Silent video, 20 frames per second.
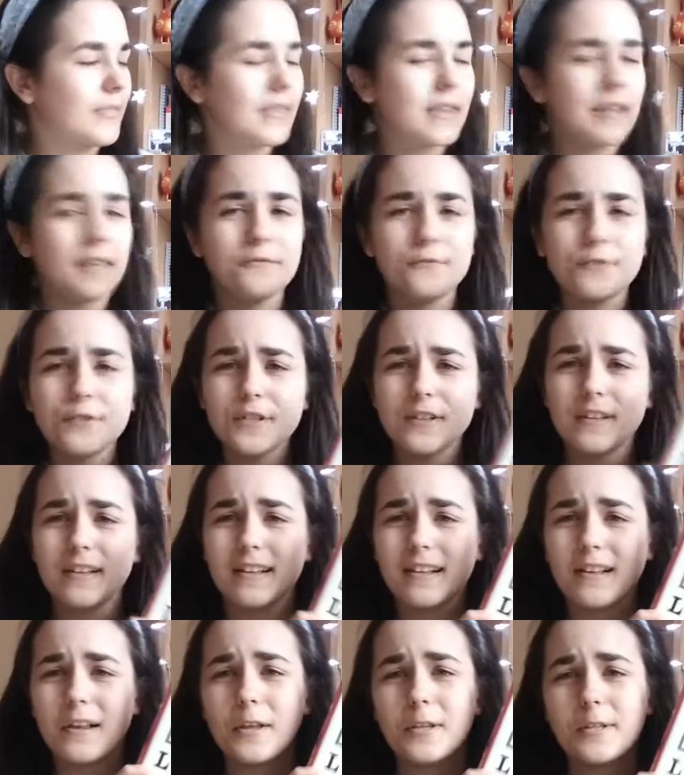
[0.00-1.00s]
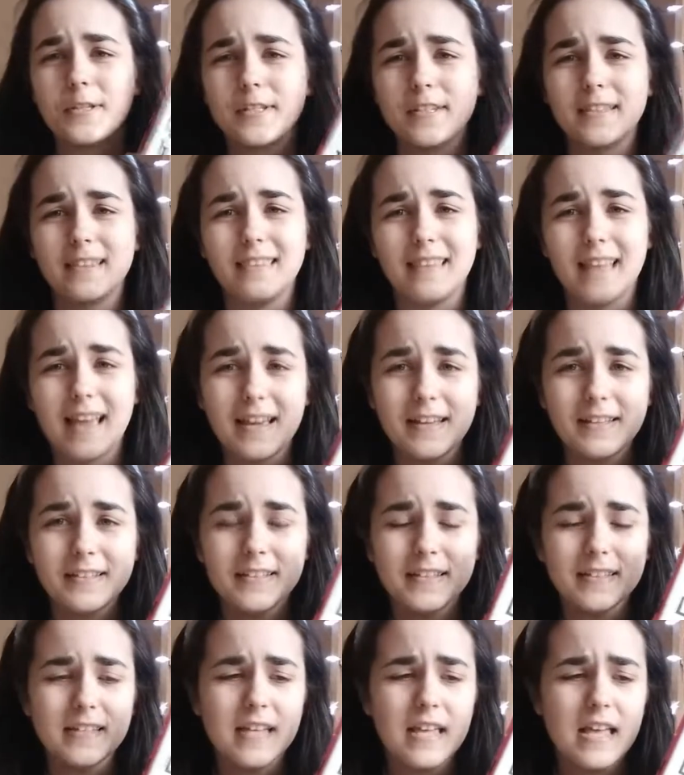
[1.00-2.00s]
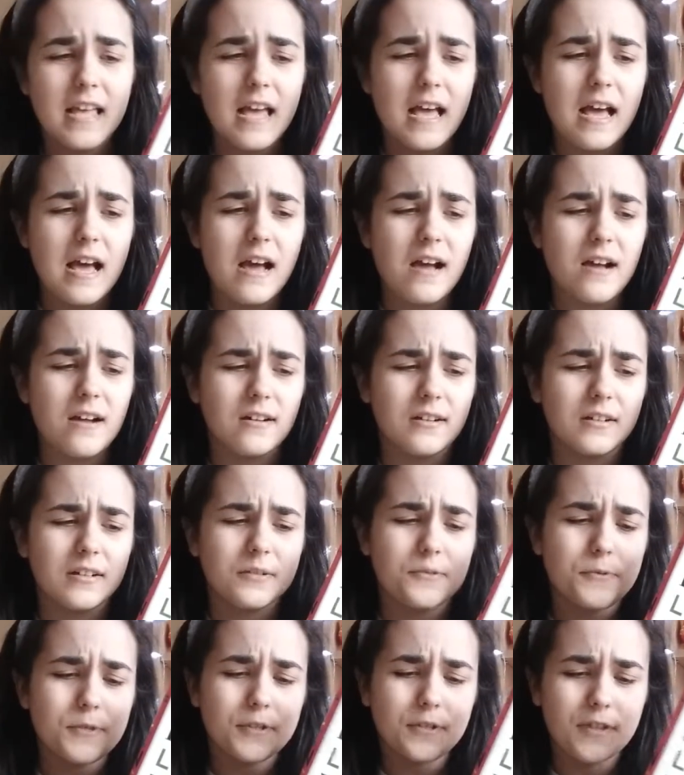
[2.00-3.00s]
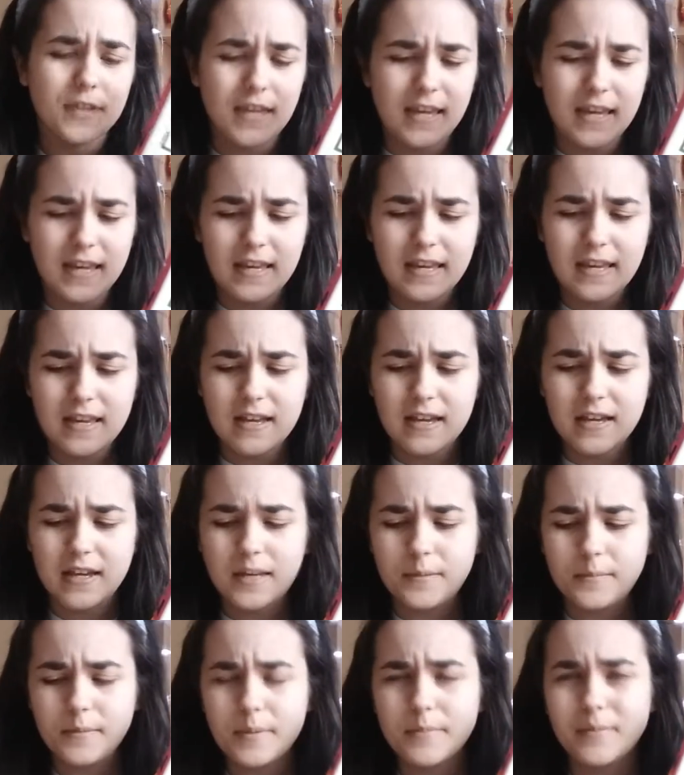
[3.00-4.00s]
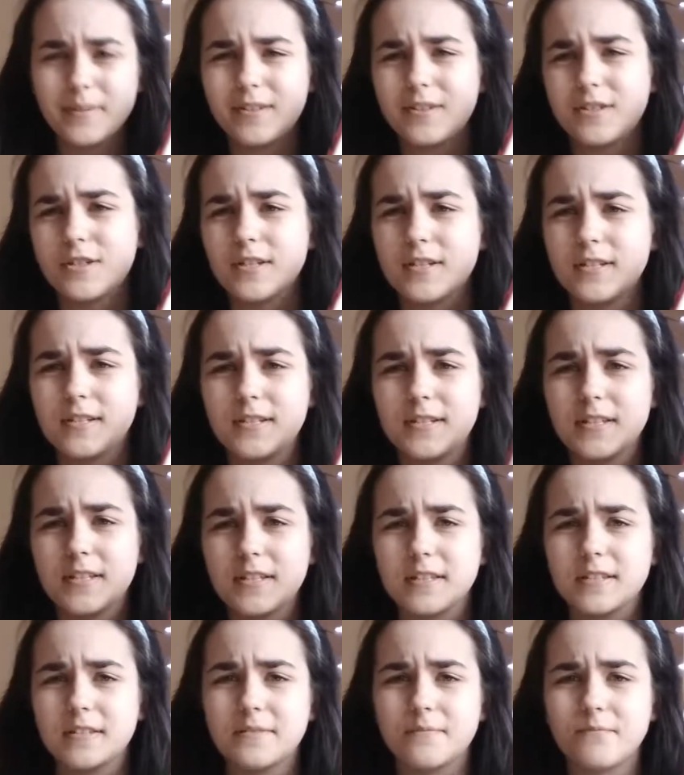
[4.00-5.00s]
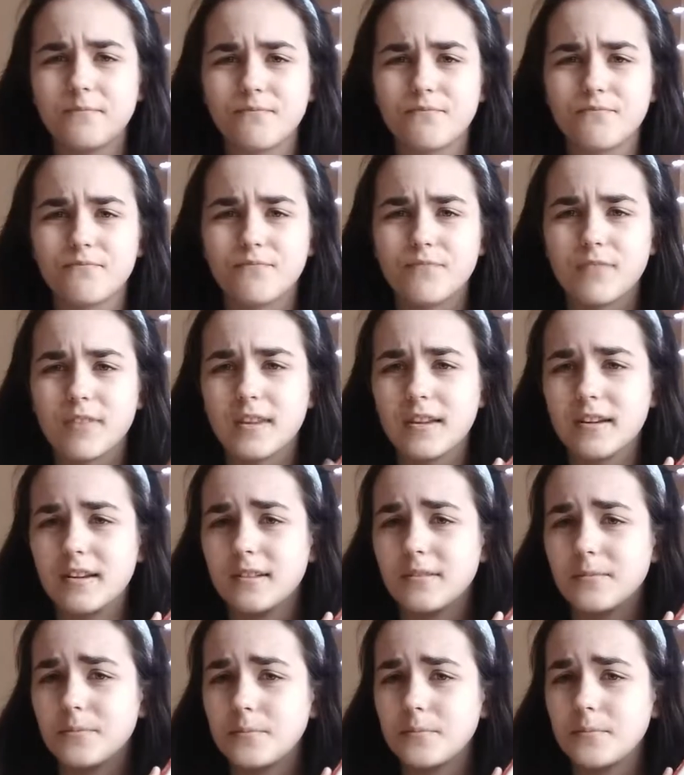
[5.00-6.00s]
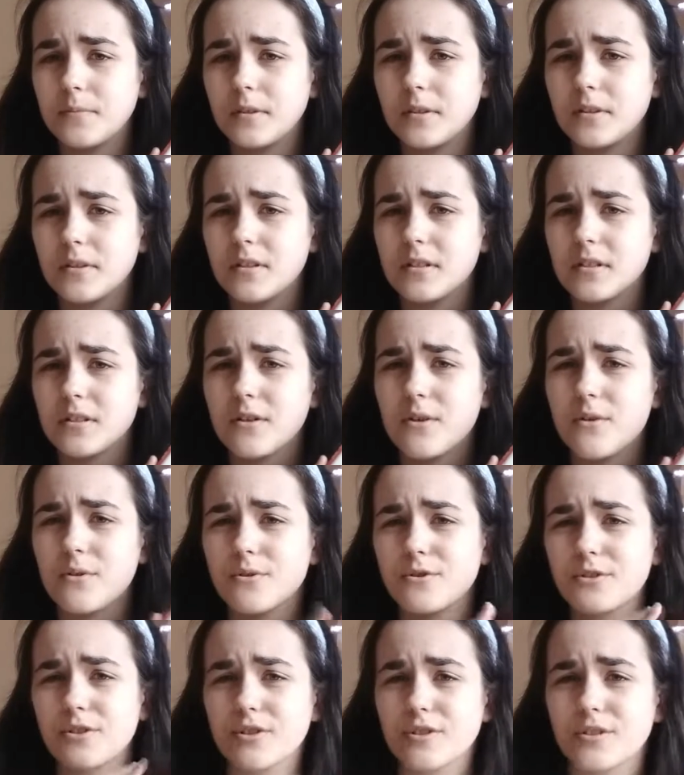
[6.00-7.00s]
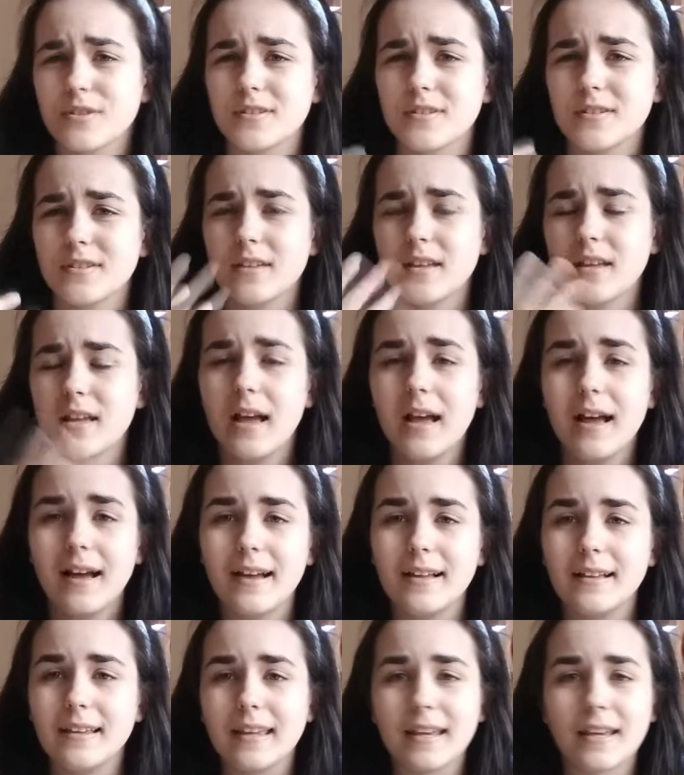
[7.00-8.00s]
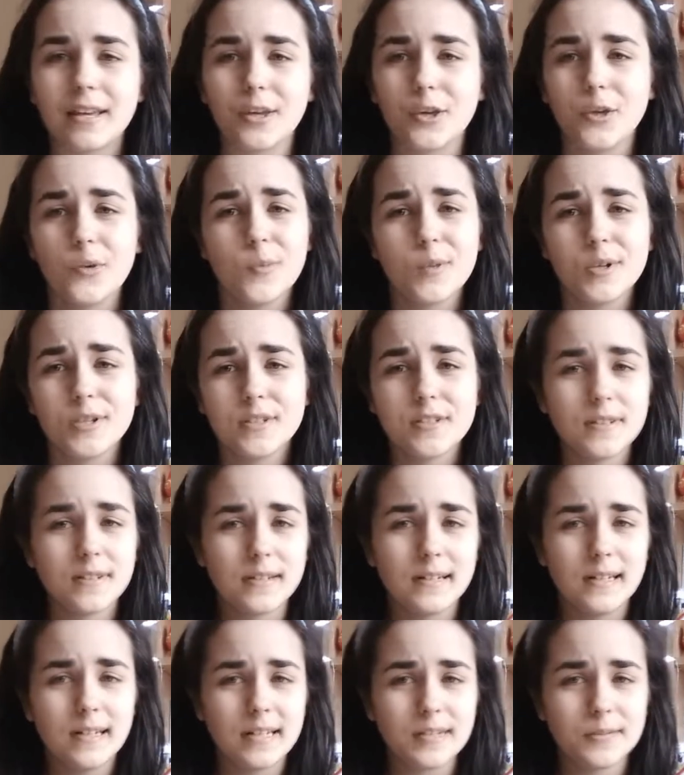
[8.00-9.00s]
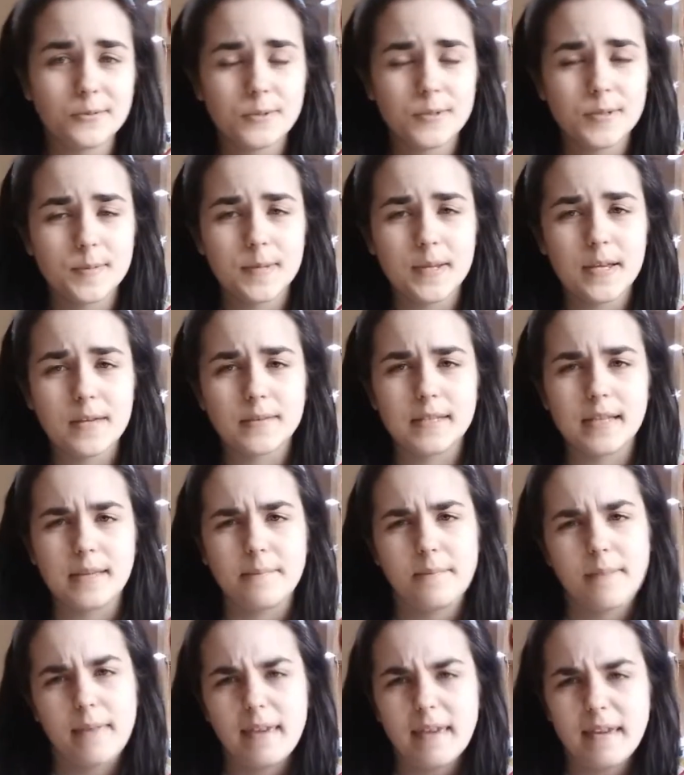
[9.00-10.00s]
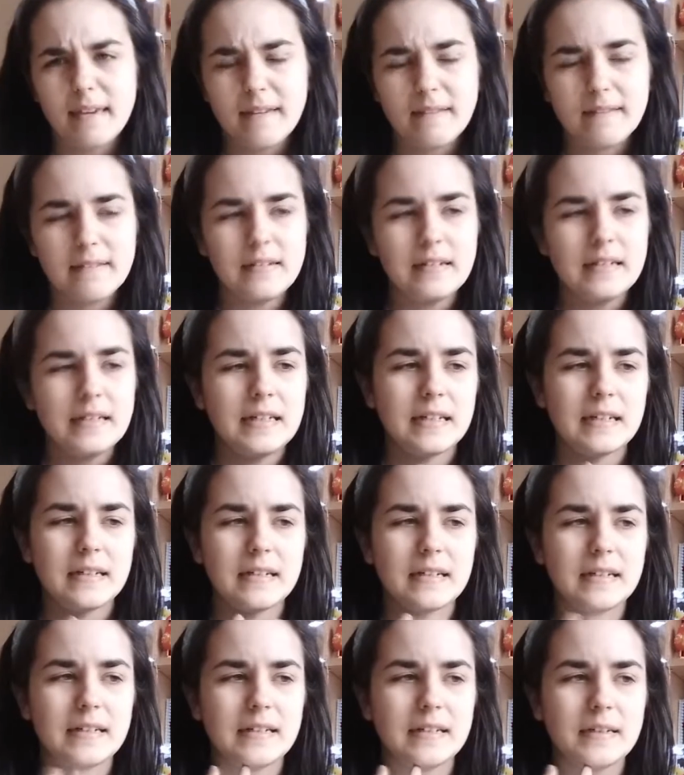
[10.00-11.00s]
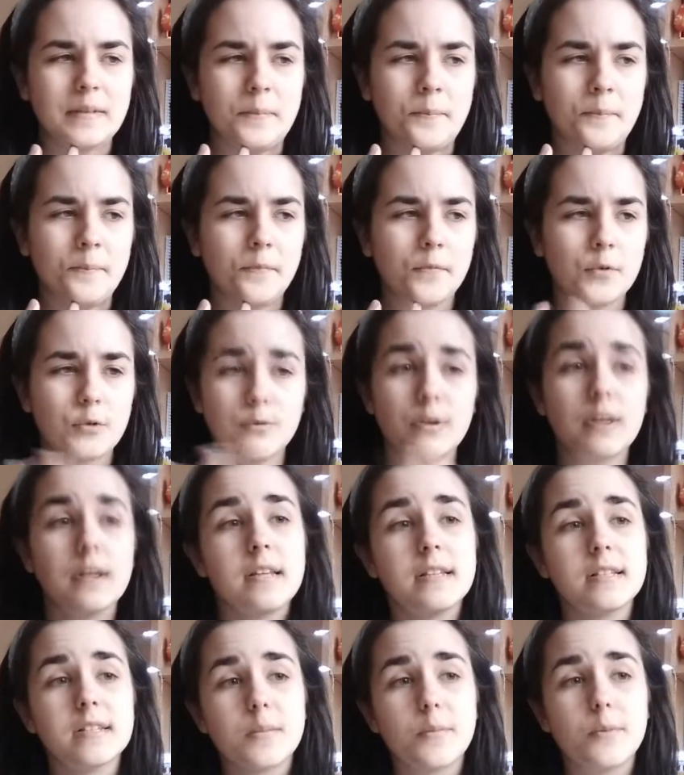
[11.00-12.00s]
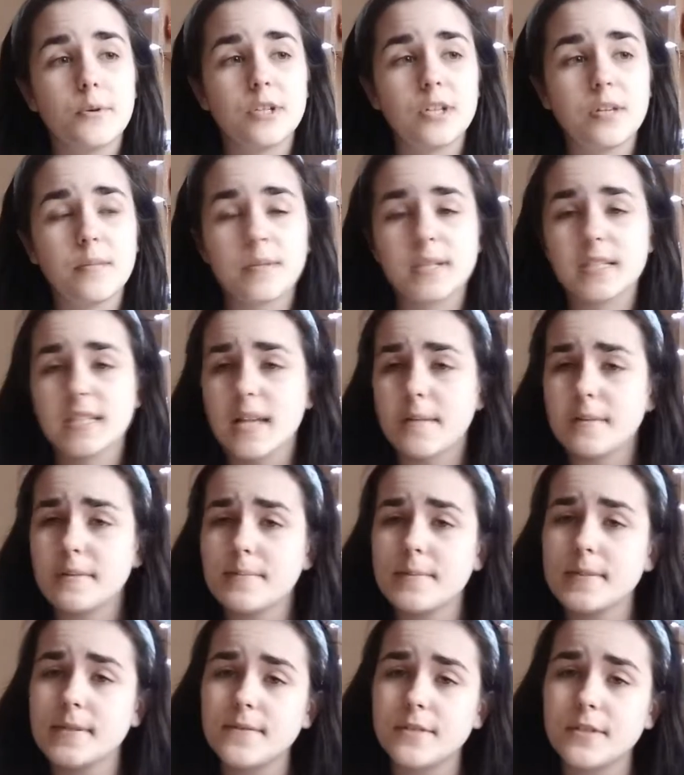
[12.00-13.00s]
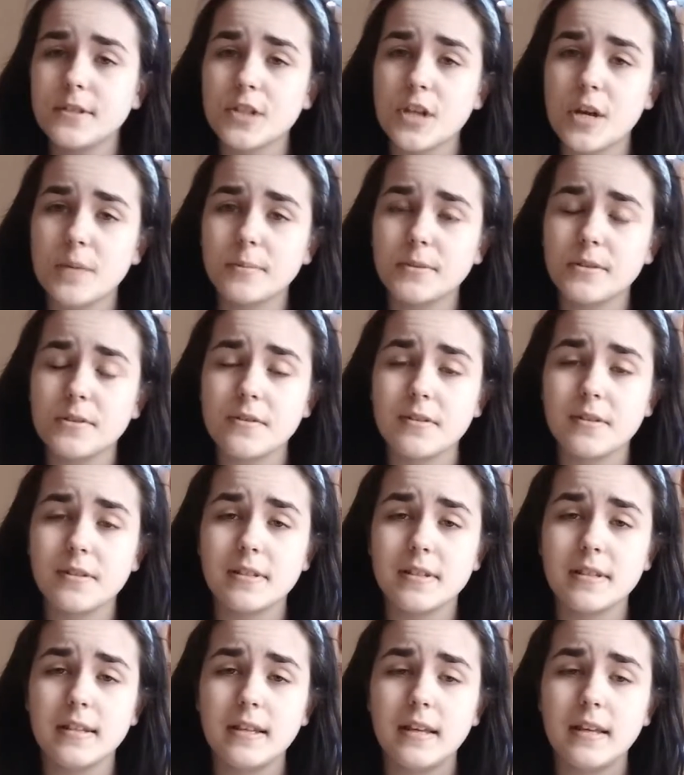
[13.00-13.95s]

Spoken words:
Unfortunately, I didn't like it. It was okay. Maybe I just didn't. The author's like humor didn't click with me. I was like, meh. Was really disappointed with some specific chapters.